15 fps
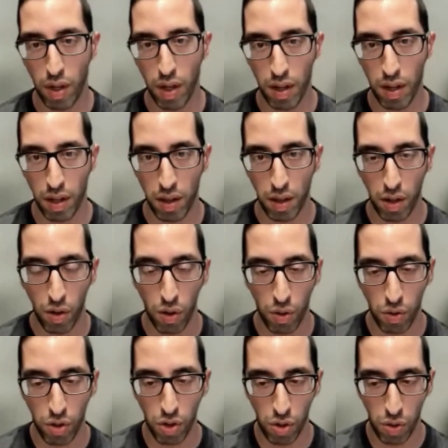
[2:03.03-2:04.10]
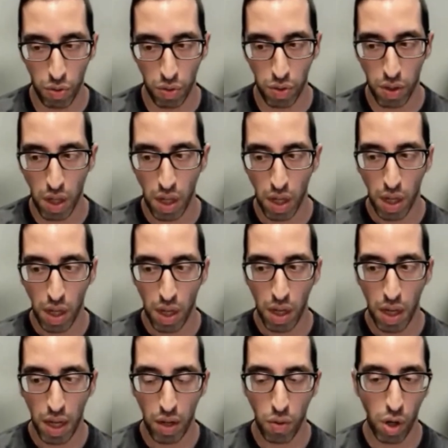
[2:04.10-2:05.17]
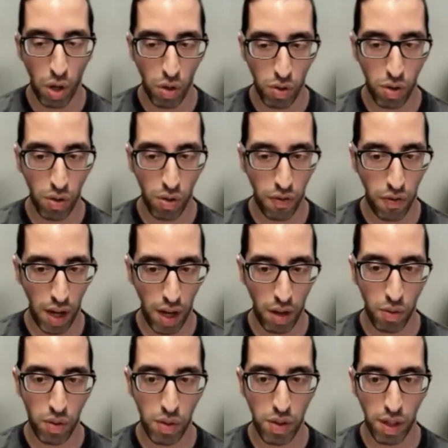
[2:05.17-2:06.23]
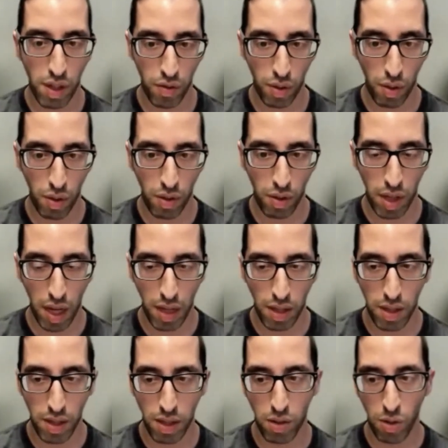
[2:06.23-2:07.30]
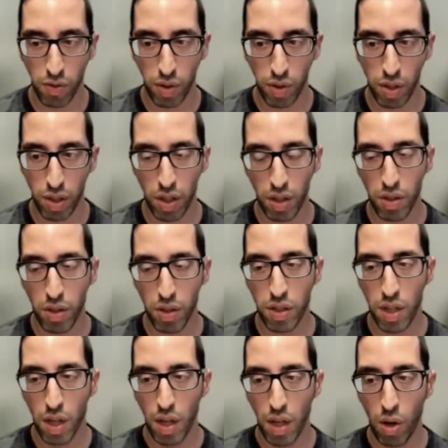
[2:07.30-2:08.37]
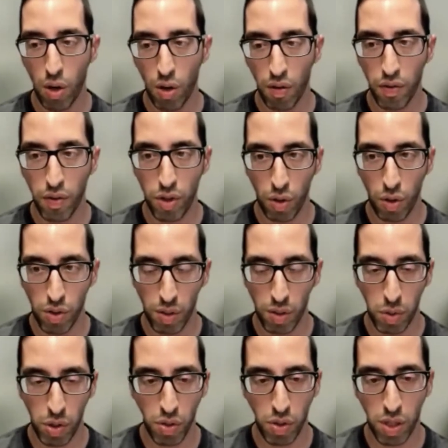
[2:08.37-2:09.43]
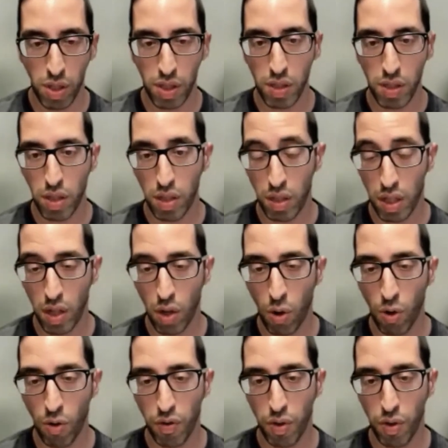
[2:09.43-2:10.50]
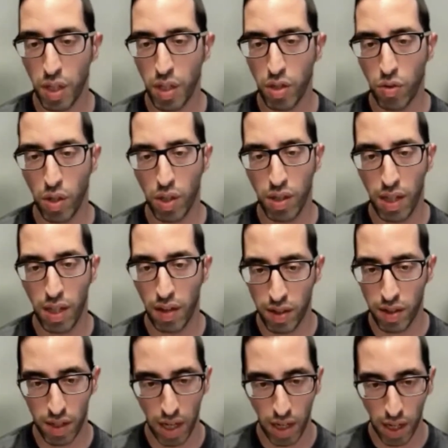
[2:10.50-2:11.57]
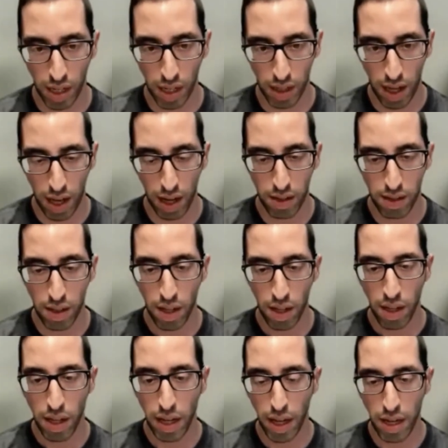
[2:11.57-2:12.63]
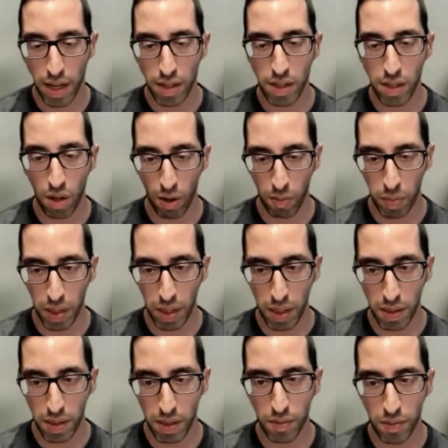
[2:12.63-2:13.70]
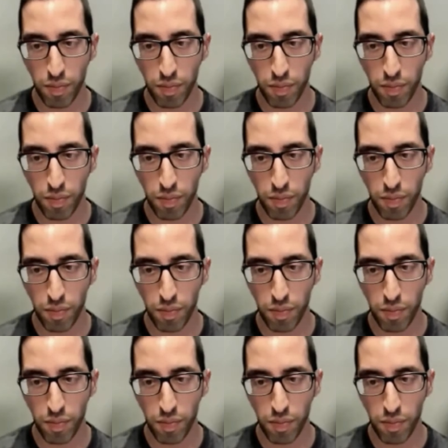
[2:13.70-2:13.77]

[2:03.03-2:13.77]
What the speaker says: their own use. And we also found several cases over the years of those abuses turning over into a devastating attacks against companies